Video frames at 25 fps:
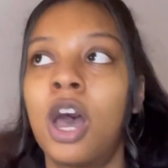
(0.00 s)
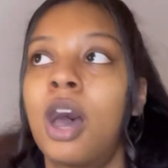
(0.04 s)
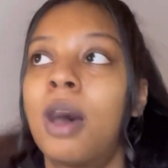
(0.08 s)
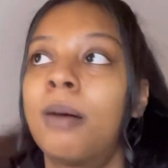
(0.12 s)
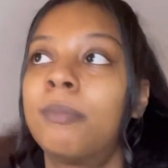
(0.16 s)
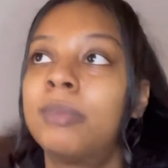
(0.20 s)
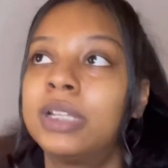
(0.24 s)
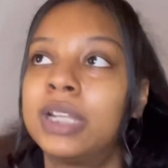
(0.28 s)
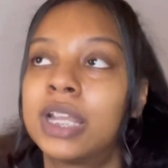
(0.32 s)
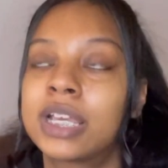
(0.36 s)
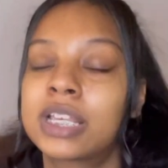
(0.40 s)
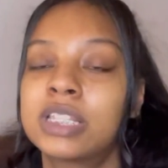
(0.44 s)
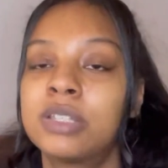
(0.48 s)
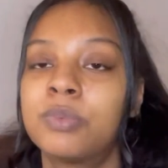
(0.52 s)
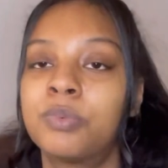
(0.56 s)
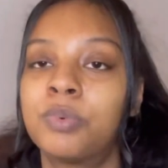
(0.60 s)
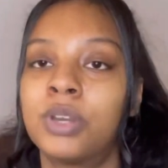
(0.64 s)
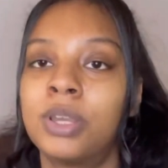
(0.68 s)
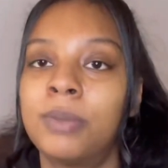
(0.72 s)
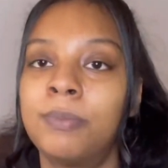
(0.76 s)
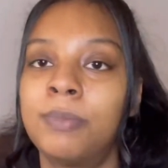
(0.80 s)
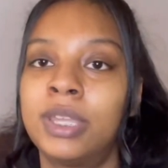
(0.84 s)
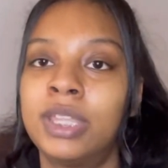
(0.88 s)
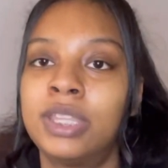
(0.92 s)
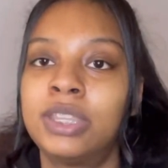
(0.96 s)
On my next
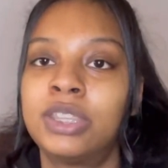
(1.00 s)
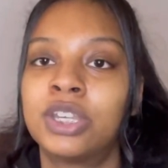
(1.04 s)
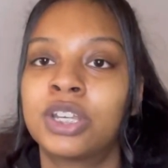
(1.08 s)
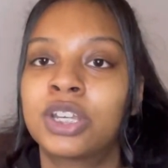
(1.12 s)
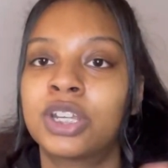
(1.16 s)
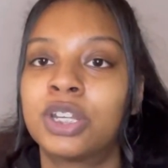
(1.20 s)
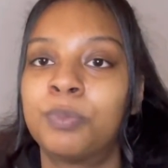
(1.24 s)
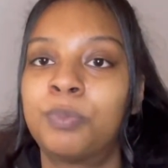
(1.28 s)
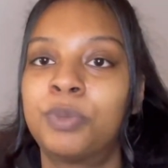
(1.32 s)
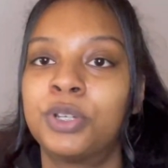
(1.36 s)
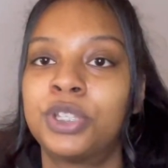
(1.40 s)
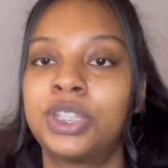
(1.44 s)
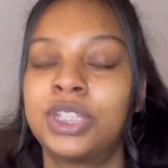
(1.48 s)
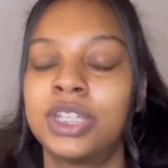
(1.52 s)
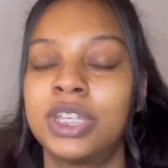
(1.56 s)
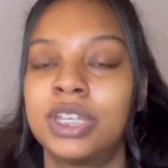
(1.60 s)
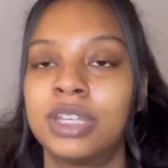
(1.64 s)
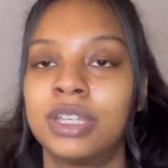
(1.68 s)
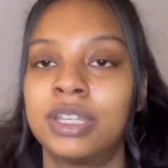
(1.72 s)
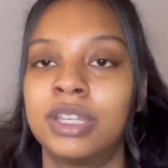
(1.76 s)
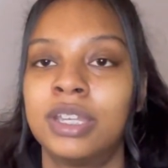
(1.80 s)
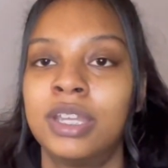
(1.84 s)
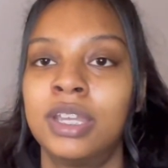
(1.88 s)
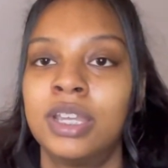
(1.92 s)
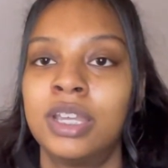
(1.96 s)
appointment, they're gonna put
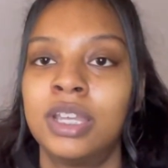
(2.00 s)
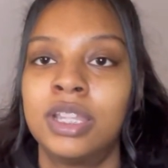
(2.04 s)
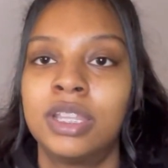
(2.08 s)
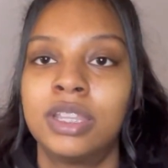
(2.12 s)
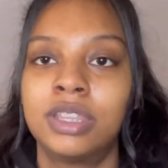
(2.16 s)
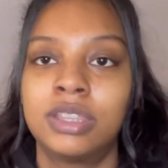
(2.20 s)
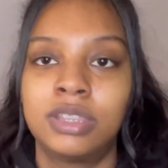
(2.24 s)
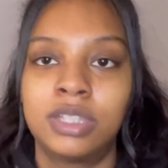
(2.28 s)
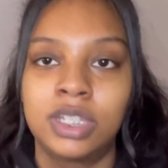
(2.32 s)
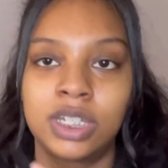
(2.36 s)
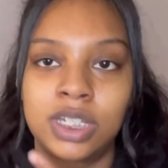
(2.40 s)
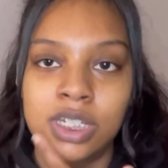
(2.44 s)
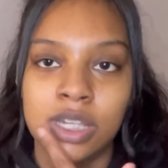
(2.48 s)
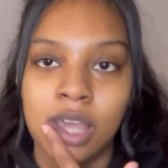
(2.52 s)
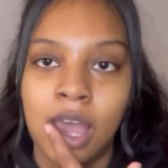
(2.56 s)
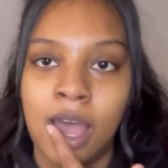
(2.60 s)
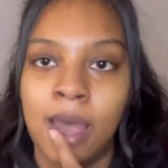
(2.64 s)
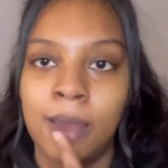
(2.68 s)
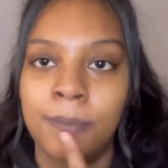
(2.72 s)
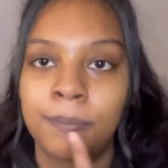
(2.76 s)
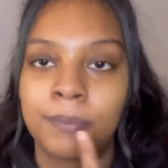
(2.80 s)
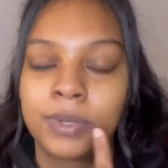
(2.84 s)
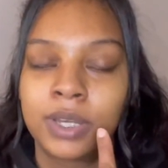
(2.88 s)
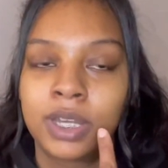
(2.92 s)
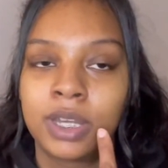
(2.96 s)
the
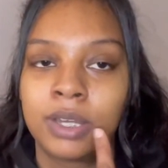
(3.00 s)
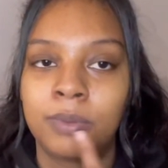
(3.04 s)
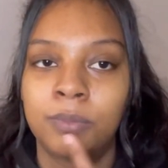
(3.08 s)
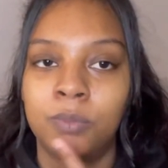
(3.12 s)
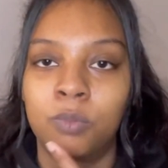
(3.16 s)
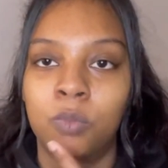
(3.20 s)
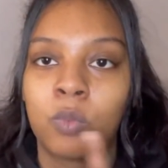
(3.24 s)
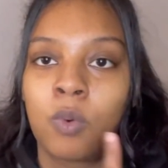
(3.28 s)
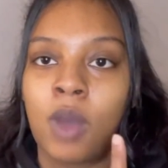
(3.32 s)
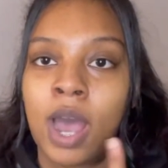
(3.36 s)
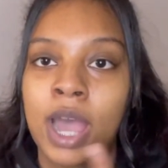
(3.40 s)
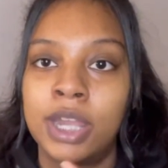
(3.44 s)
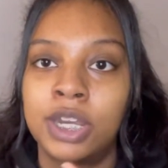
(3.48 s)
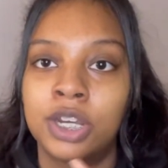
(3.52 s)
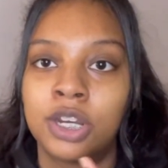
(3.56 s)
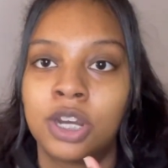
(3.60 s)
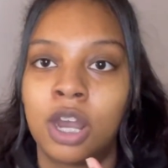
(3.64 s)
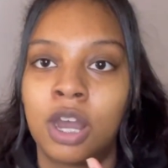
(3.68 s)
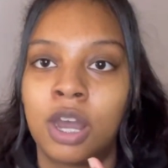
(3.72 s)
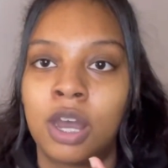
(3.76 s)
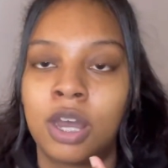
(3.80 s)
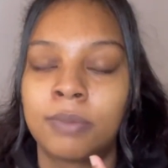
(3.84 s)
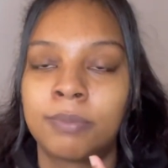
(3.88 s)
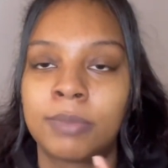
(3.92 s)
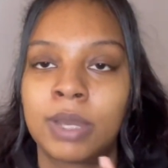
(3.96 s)
top wire
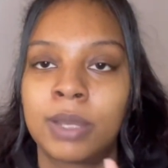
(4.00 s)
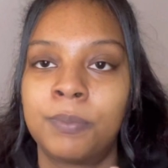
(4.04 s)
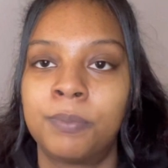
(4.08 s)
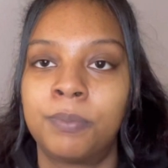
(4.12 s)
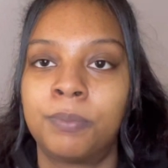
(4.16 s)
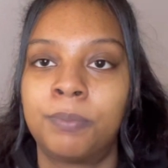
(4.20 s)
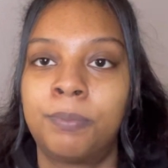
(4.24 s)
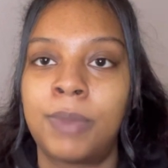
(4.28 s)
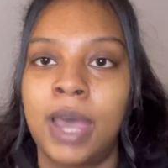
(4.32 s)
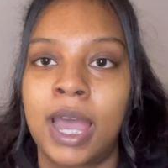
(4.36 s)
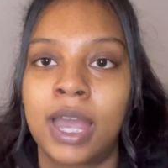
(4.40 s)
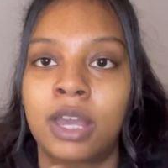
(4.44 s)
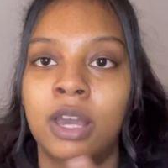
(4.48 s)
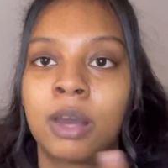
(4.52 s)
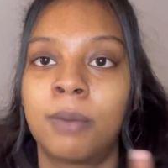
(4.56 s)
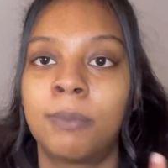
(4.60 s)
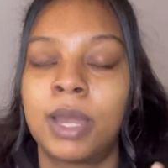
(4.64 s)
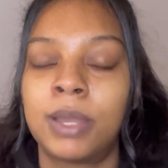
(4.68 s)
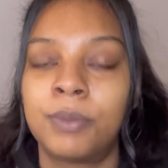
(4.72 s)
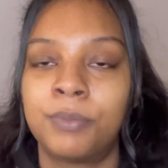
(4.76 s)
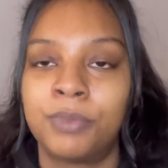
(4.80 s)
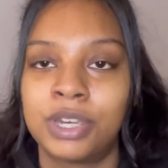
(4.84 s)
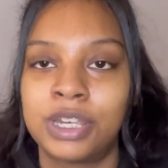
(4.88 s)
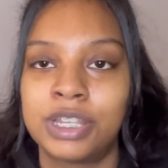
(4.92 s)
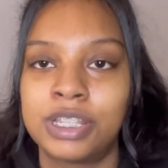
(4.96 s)
on
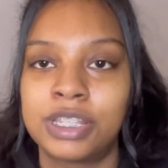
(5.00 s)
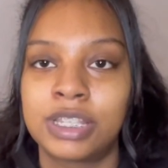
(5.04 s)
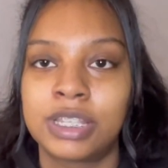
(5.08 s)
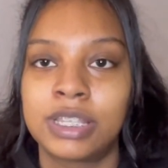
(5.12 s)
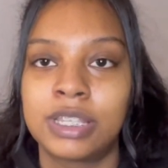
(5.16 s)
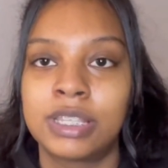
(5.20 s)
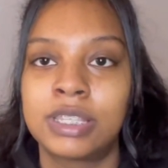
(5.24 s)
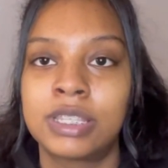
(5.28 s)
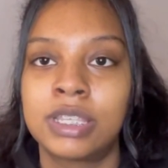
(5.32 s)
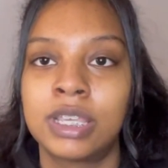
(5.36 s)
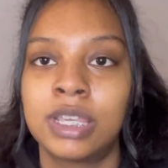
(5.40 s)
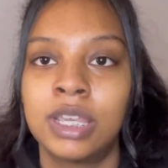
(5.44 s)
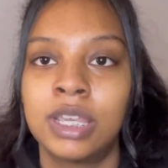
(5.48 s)
my braces.